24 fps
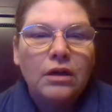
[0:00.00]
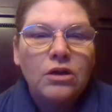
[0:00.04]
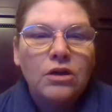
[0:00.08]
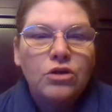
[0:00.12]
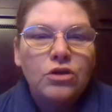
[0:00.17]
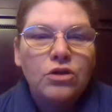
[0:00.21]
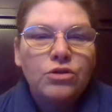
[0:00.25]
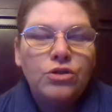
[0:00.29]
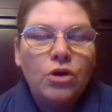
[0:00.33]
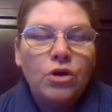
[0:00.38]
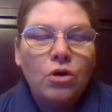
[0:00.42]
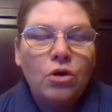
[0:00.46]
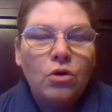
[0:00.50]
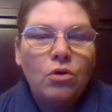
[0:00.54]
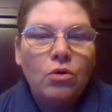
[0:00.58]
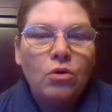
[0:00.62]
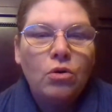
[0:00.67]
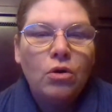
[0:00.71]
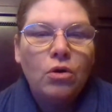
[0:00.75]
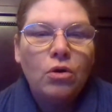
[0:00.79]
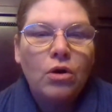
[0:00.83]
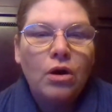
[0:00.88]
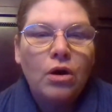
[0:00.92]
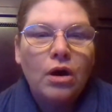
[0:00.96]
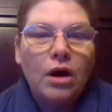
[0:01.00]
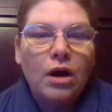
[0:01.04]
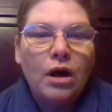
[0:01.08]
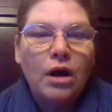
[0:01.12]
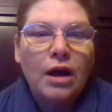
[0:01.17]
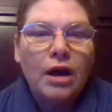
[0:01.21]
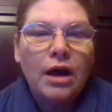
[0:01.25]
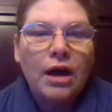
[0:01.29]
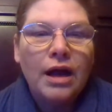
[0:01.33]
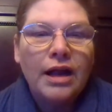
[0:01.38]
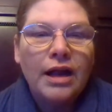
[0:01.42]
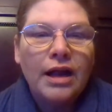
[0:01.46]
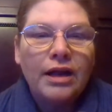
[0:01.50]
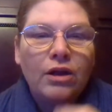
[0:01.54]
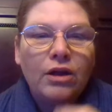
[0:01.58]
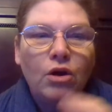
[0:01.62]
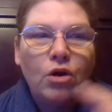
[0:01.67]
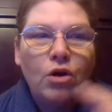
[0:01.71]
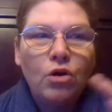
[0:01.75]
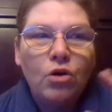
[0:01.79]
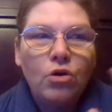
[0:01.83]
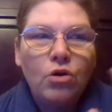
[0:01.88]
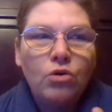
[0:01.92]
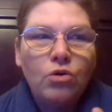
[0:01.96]
So I
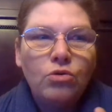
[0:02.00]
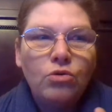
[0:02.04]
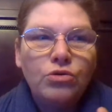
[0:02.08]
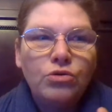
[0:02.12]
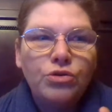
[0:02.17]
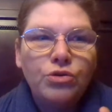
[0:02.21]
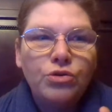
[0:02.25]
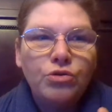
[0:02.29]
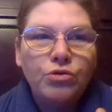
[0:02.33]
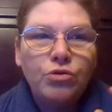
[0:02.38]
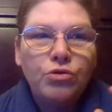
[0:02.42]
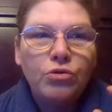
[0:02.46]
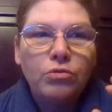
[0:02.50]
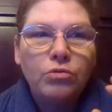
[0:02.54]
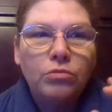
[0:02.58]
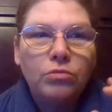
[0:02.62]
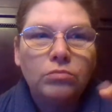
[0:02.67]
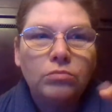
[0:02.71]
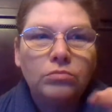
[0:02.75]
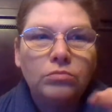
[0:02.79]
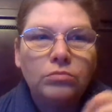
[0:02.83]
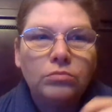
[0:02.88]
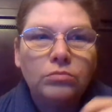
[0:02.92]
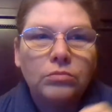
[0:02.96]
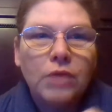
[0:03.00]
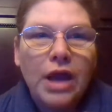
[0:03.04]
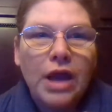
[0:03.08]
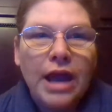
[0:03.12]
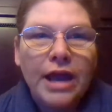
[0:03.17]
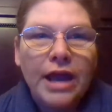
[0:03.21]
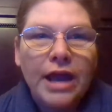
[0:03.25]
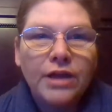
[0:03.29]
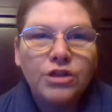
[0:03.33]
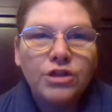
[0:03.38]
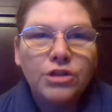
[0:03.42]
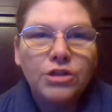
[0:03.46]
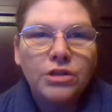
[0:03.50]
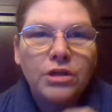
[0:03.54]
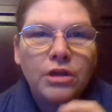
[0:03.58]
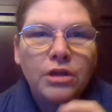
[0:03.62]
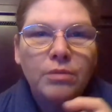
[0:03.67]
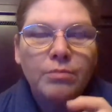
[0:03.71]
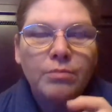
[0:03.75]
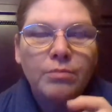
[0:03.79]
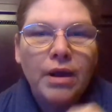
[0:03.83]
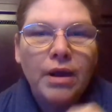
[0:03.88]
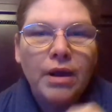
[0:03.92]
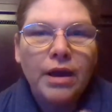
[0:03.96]
go to
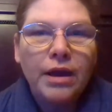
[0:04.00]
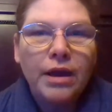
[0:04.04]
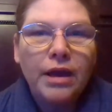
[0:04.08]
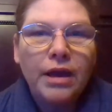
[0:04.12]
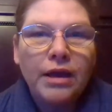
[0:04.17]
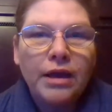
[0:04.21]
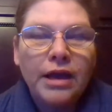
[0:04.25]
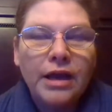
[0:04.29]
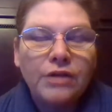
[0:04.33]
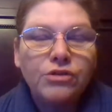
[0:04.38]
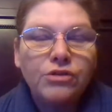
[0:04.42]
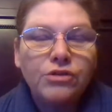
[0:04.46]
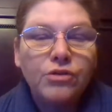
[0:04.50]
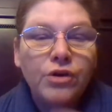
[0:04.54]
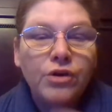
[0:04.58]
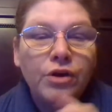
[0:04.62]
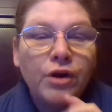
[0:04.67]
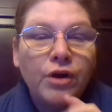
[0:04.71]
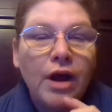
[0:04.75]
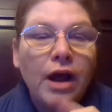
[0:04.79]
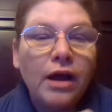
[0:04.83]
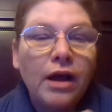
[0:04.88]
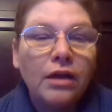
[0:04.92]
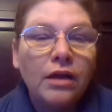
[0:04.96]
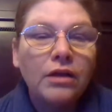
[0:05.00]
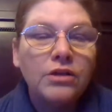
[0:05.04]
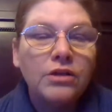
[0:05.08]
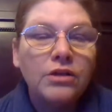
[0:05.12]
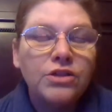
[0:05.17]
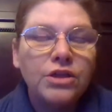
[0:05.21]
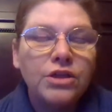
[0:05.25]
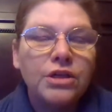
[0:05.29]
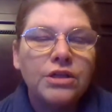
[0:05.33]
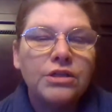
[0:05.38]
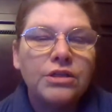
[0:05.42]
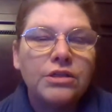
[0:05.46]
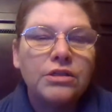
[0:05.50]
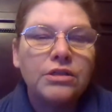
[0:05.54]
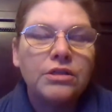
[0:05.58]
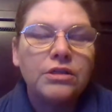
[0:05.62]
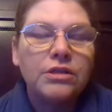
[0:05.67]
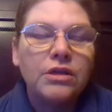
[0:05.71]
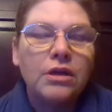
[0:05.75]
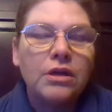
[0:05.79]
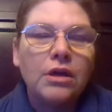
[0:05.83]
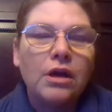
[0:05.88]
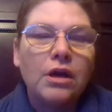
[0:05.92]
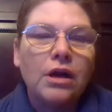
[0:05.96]
actually my gastroenterologist,
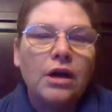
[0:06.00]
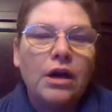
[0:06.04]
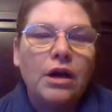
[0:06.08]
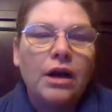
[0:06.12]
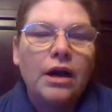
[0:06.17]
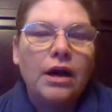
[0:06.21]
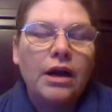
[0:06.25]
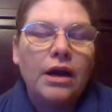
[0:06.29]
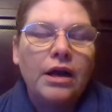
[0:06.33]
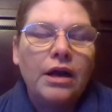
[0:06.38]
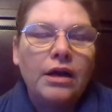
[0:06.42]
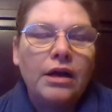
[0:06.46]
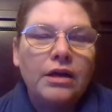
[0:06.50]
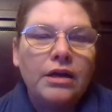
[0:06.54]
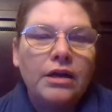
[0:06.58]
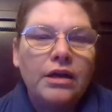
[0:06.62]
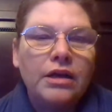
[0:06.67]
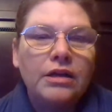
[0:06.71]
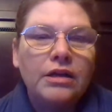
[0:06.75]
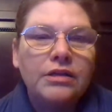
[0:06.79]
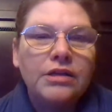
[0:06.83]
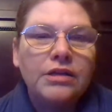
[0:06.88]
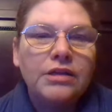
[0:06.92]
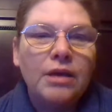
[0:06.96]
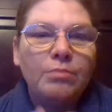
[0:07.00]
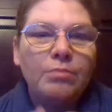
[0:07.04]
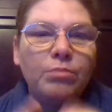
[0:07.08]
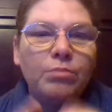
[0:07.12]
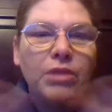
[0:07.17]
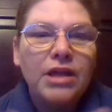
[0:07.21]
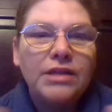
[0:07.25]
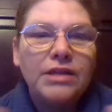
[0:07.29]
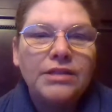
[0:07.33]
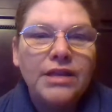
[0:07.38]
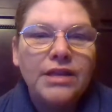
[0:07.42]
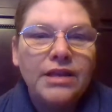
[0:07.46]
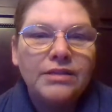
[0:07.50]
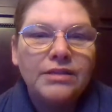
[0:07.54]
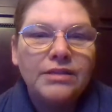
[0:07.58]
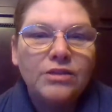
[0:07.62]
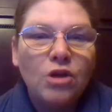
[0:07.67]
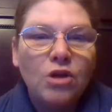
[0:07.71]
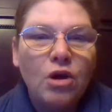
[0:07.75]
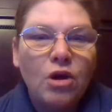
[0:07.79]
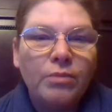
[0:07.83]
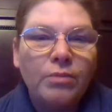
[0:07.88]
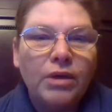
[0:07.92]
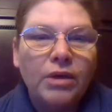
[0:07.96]
and he had done blood tests
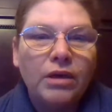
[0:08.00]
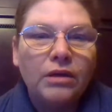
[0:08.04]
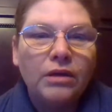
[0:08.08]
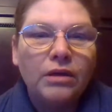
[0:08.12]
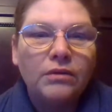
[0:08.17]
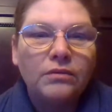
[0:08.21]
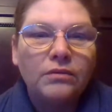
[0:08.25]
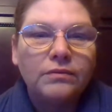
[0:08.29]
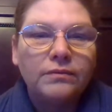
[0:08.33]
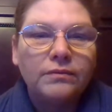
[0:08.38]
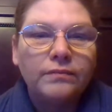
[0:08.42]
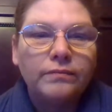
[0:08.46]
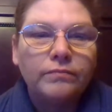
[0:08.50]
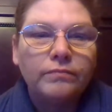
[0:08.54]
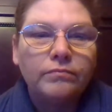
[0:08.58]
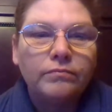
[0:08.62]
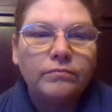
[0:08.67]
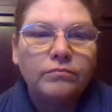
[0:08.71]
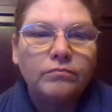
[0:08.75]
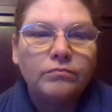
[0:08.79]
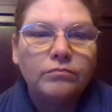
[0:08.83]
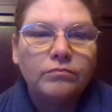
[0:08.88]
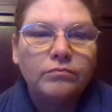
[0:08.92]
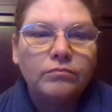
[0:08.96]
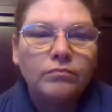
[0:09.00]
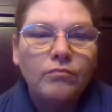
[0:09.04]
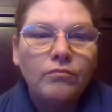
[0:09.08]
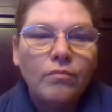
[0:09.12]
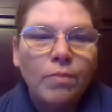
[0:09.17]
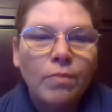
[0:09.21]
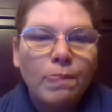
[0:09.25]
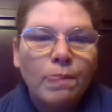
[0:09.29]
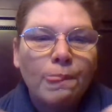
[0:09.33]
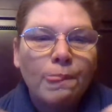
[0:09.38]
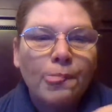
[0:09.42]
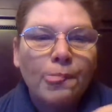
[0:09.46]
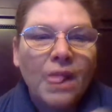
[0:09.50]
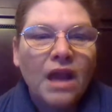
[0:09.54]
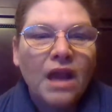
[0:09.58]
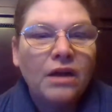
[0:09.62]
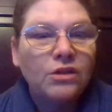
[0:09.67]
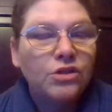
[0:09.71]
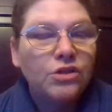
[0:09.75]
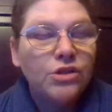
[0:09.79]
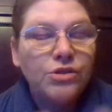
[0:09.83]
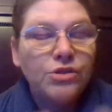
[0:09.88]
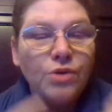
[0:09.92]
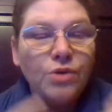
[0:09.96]
on me. And
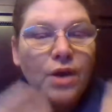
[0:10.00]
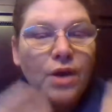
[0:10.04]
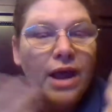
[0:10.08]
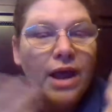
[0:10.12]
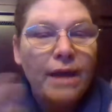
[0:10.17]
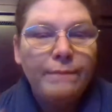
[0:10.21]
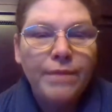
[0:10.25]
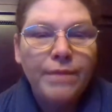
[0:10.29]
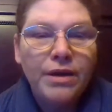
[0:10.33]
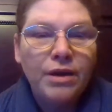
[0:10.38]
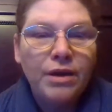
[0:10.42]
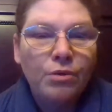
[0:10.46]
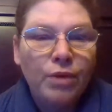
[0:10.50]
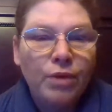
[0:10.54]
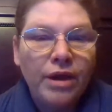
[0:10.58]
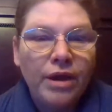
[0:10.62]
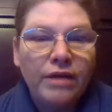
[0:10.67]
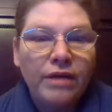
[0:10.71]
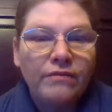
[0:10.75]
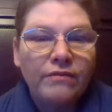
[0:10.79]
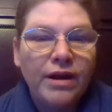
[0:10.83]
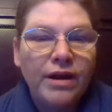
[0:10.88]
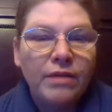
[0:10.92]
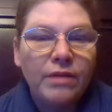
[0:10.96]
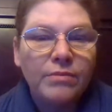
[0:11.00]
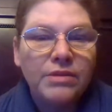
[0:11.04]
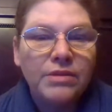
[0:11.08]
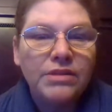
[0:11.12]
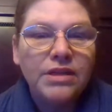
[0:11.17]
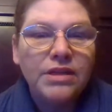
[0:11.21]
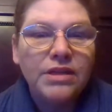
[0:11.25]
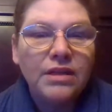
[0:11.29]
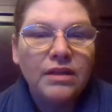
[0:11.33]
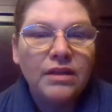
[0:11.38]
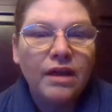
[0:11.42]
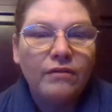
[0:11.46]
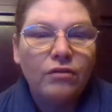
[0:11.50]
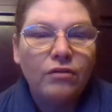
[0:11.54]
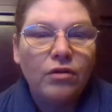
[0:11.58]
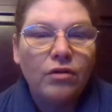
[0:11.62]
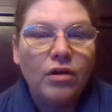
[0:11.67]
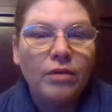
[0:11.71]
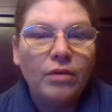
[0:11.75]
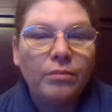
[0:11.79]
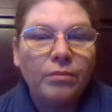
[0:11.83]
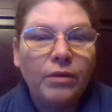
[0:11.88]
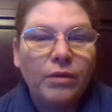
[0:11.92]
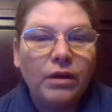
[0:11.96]
it just so happened he ran a vitamin D level
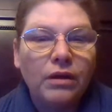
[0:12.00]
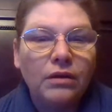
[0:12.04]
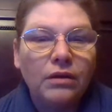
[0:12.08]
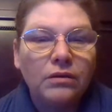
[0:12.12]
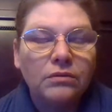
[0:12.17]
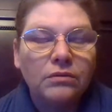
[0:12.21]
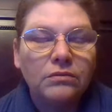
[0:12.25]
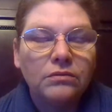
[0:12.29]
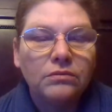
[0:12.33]
on me.